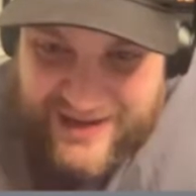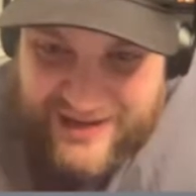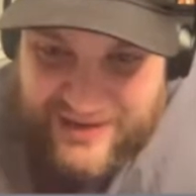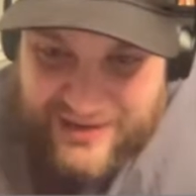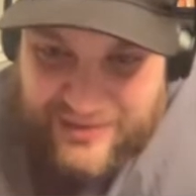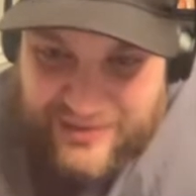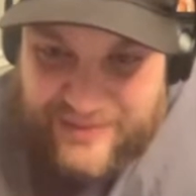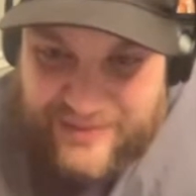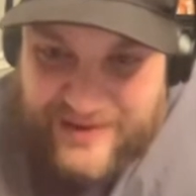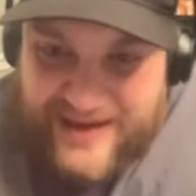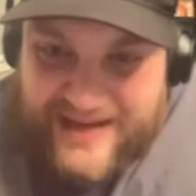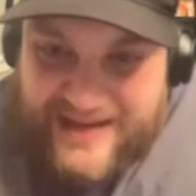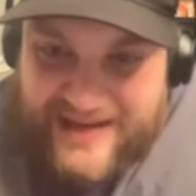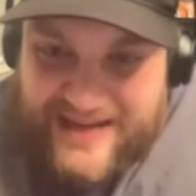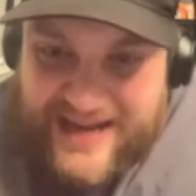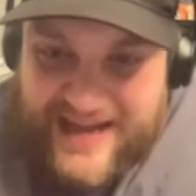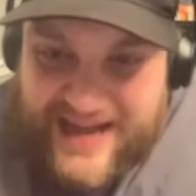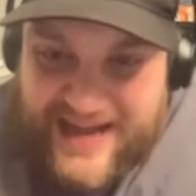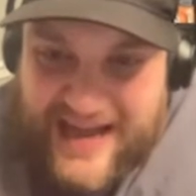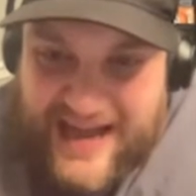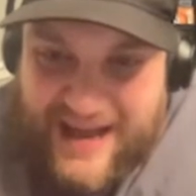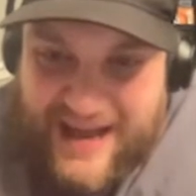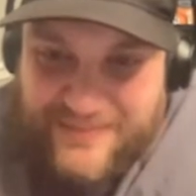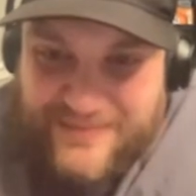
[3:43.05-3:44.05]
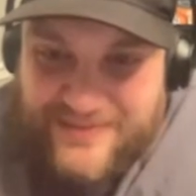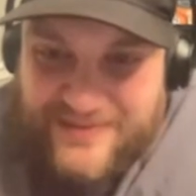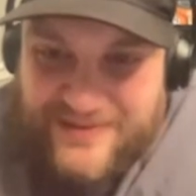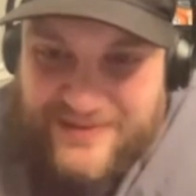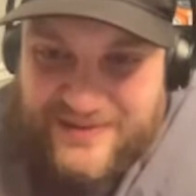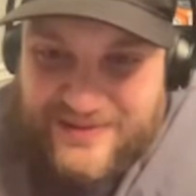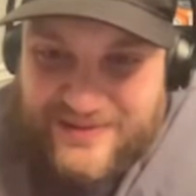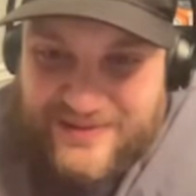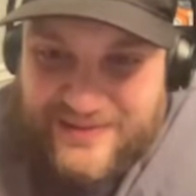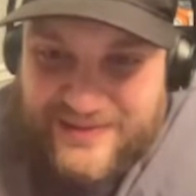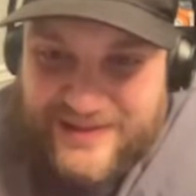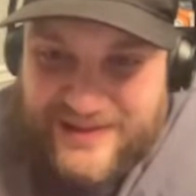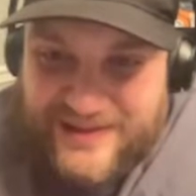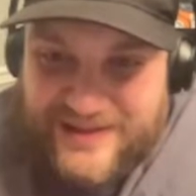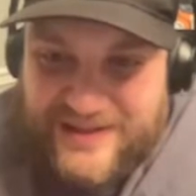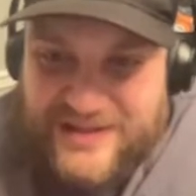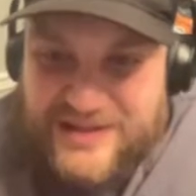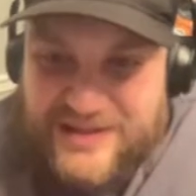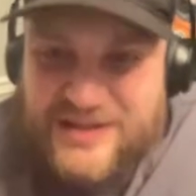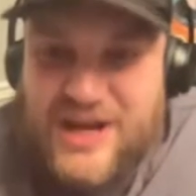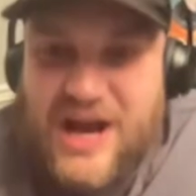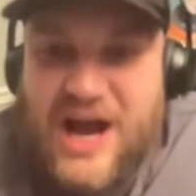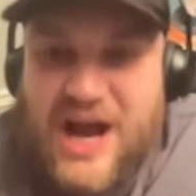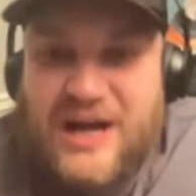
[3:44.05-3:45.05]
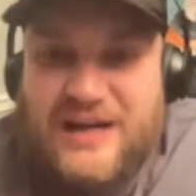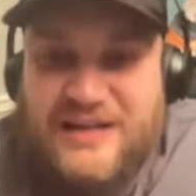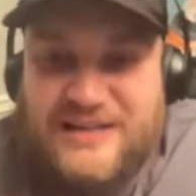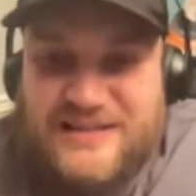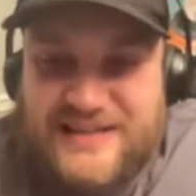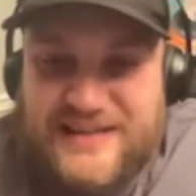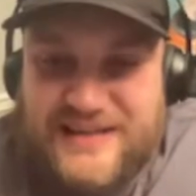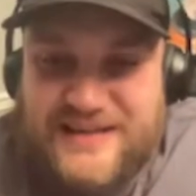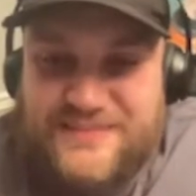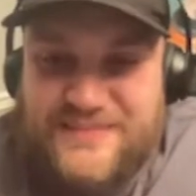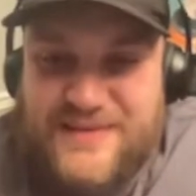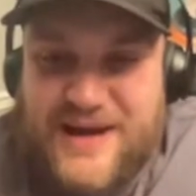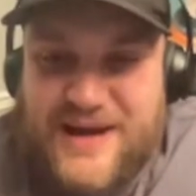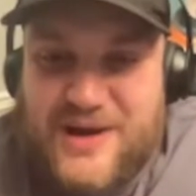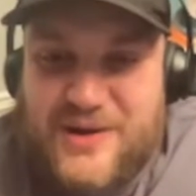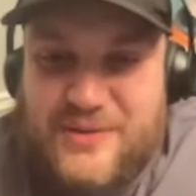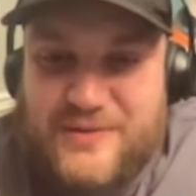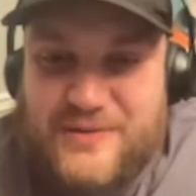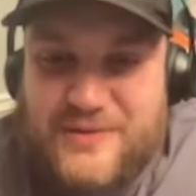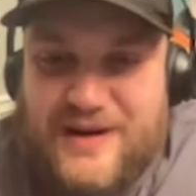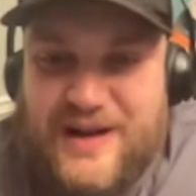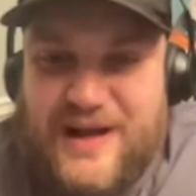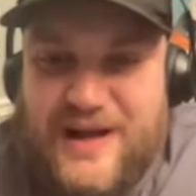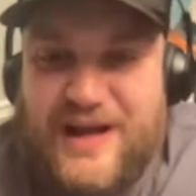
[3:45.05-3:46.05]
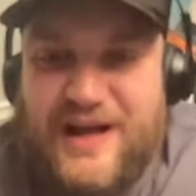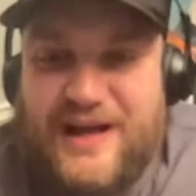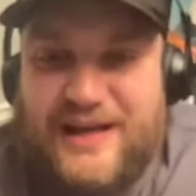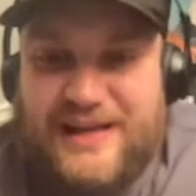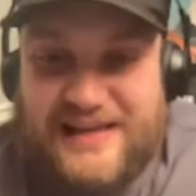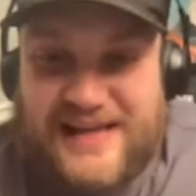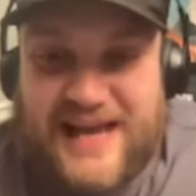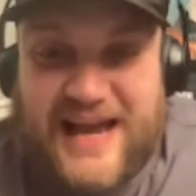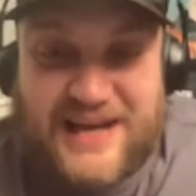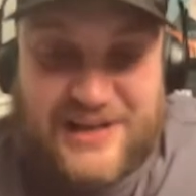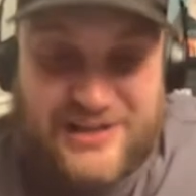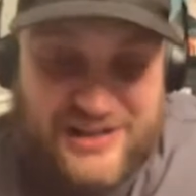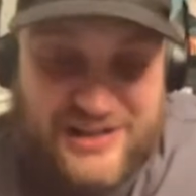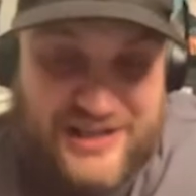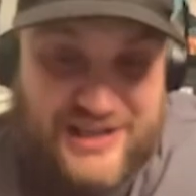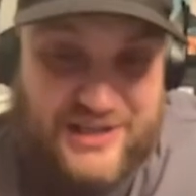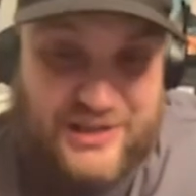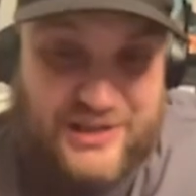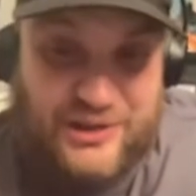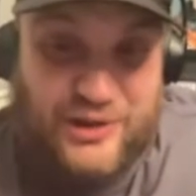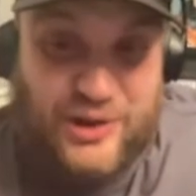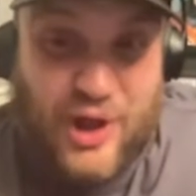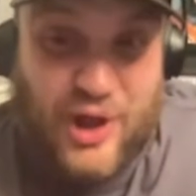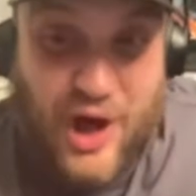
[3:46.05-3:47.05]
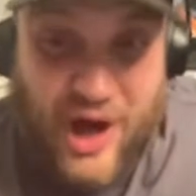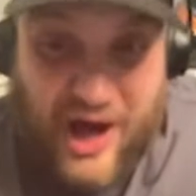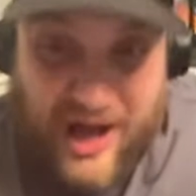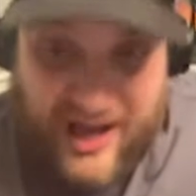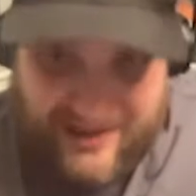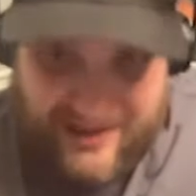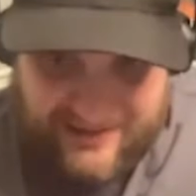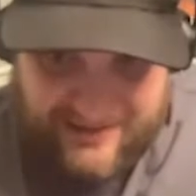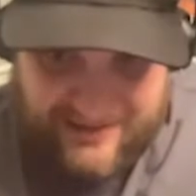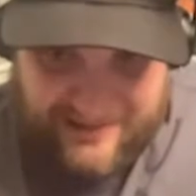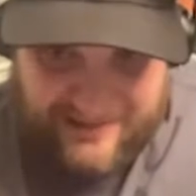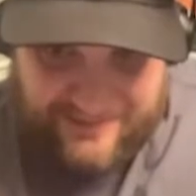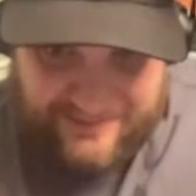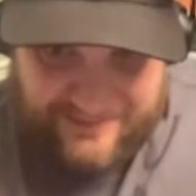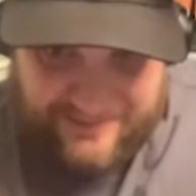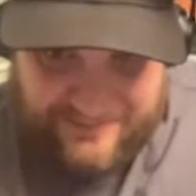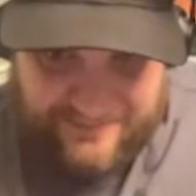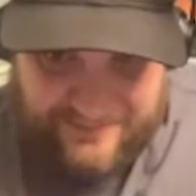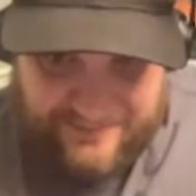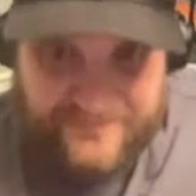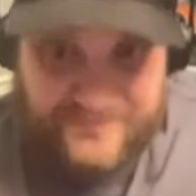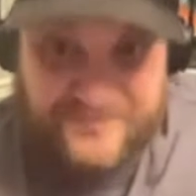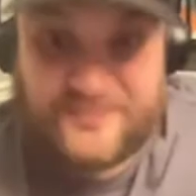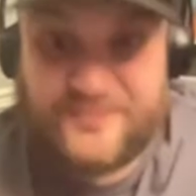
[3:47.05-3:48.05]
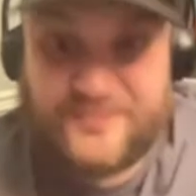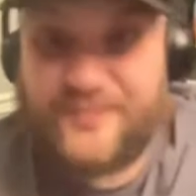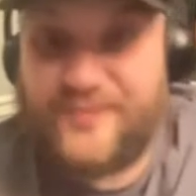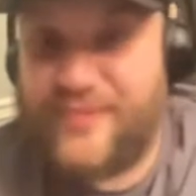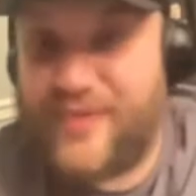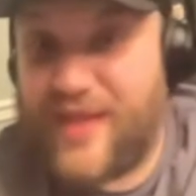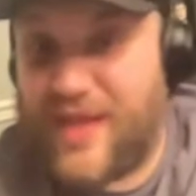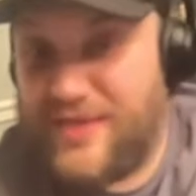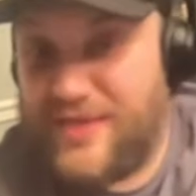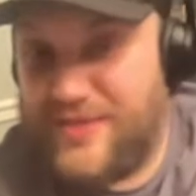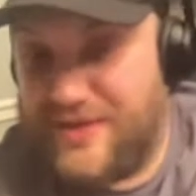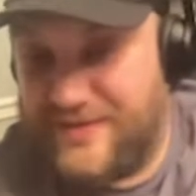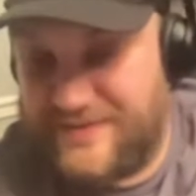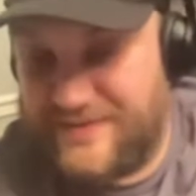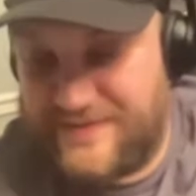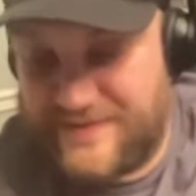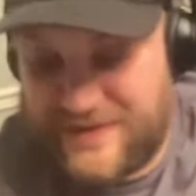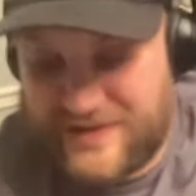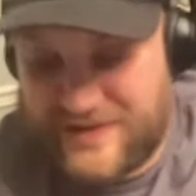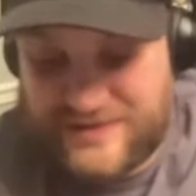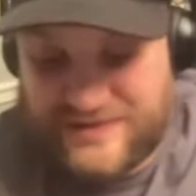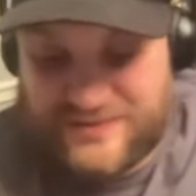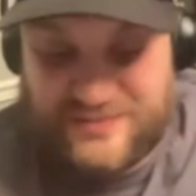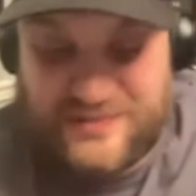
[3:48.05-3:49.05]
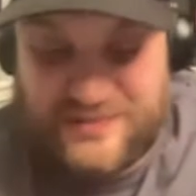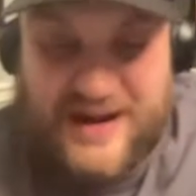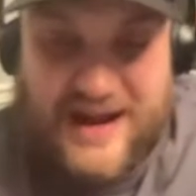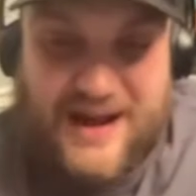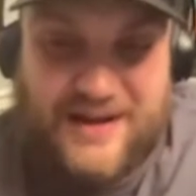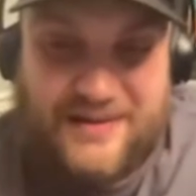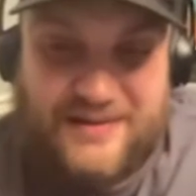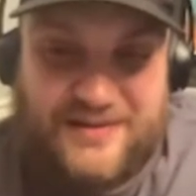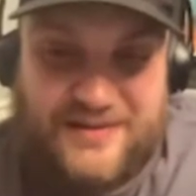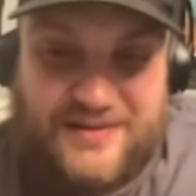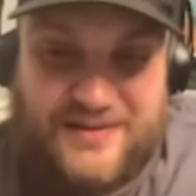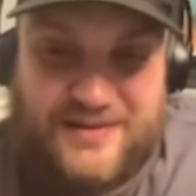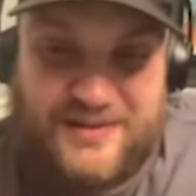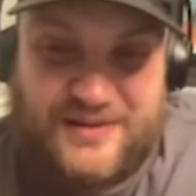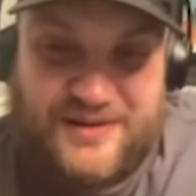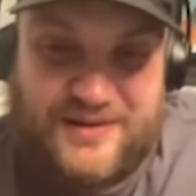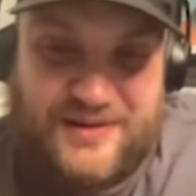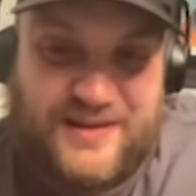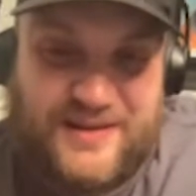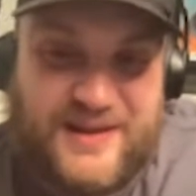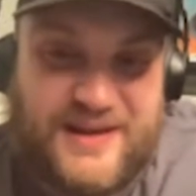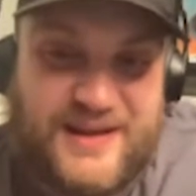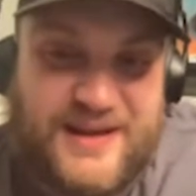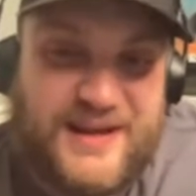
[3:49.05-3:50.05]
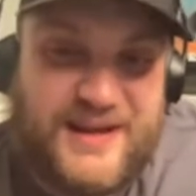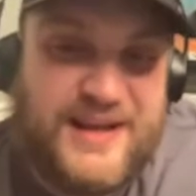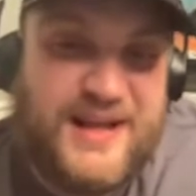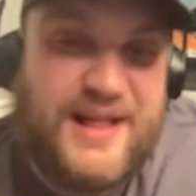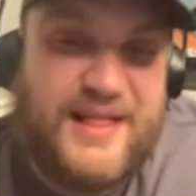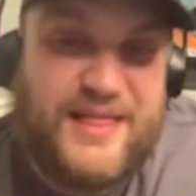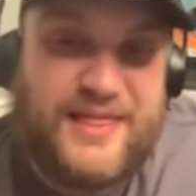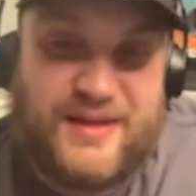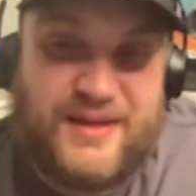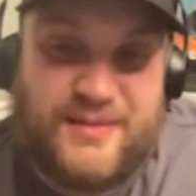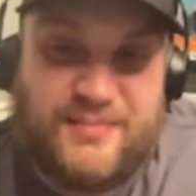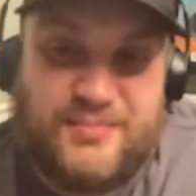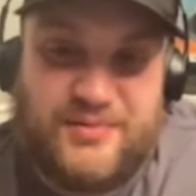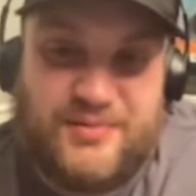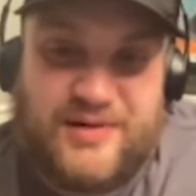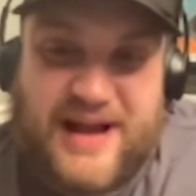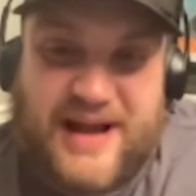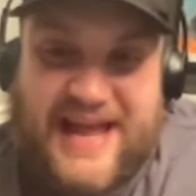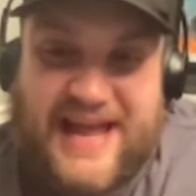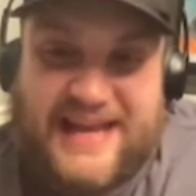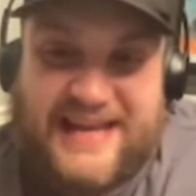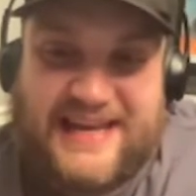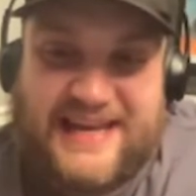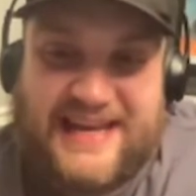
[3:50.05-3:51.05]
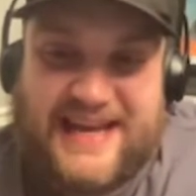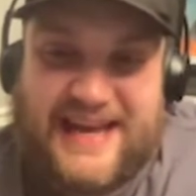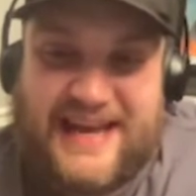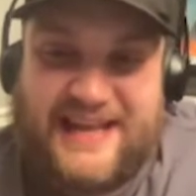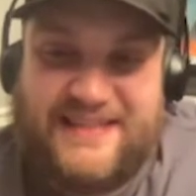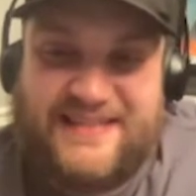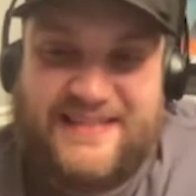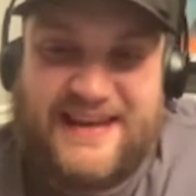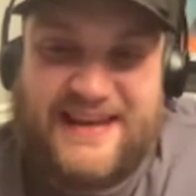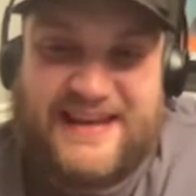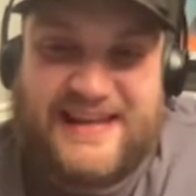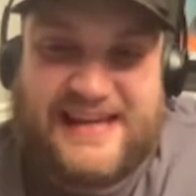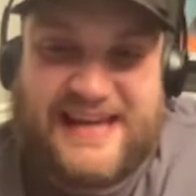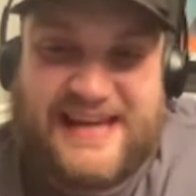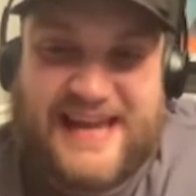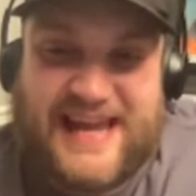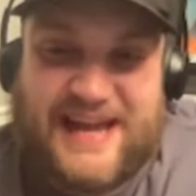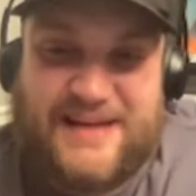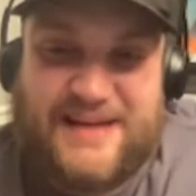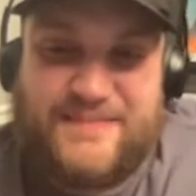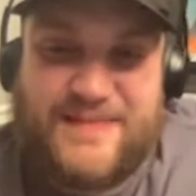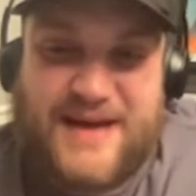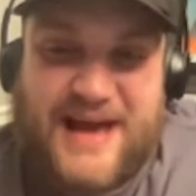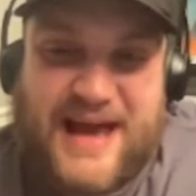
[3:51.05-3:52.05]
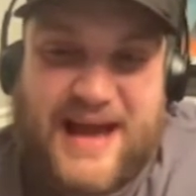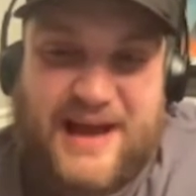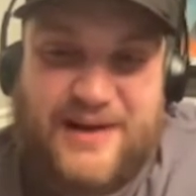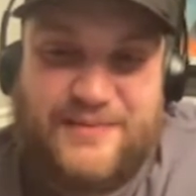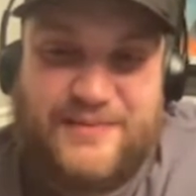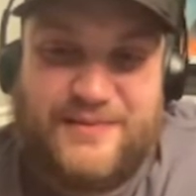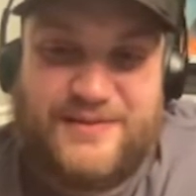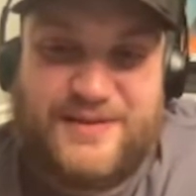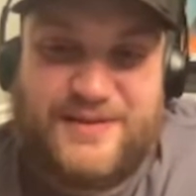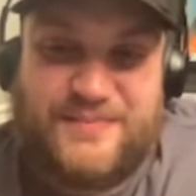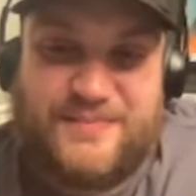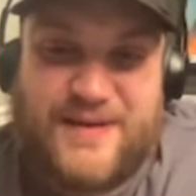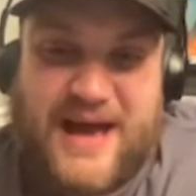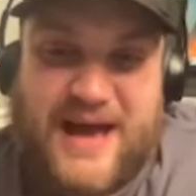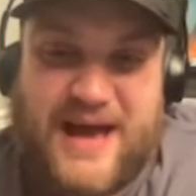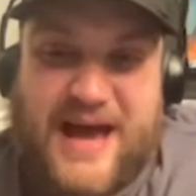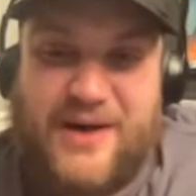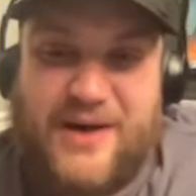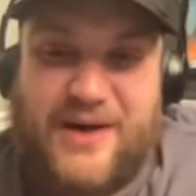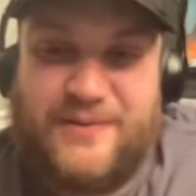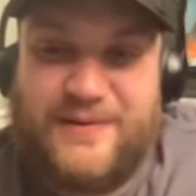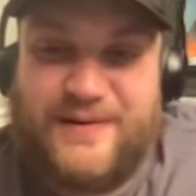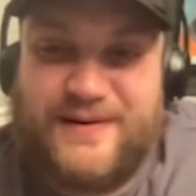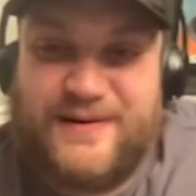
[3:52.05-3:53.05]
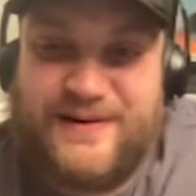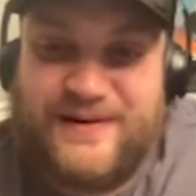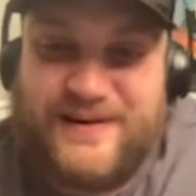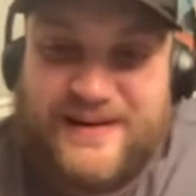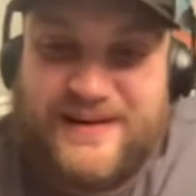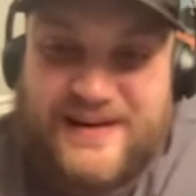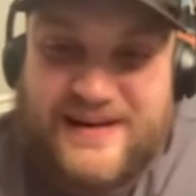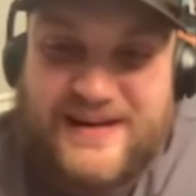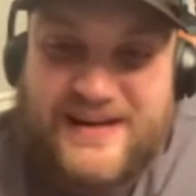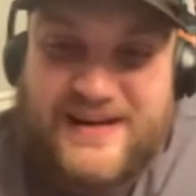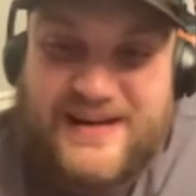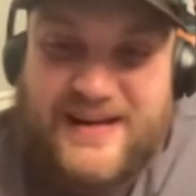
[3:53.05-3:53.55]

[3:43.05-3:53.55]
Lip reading: Grant absolutely knocked him out. He actually had lost the first round, the Brit. And then he came back with a power